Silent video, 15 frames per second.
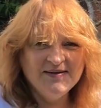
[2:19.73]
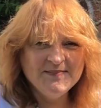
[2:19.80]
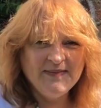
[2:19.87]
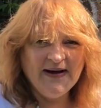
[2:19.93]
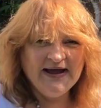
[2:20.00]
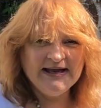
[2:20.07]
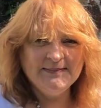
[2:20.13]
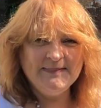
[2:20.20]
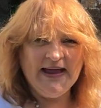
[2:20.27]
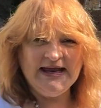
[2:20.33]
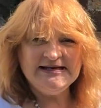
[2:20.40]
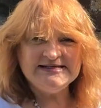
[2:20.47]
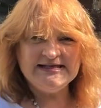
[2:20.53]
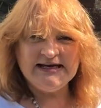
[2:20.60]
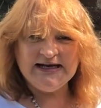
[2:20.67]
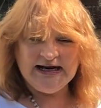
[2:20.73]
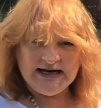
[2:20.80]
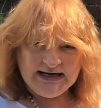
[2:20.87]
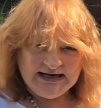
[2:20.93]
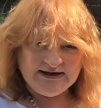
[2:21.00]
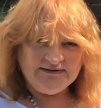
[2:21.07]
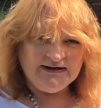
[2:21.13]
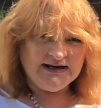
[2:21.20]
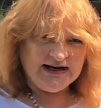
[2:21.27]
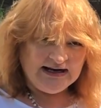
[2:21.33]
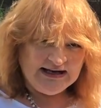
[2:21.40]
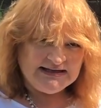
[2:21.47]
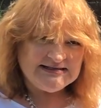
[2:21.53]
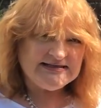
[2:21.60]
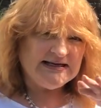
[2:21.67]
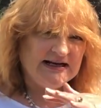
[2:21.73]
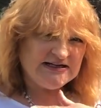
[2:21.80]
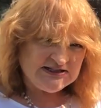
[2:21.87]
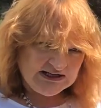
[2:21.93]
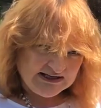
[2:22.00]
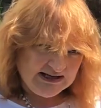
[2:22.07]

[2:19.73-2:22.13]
by painting, clearing, cleansing,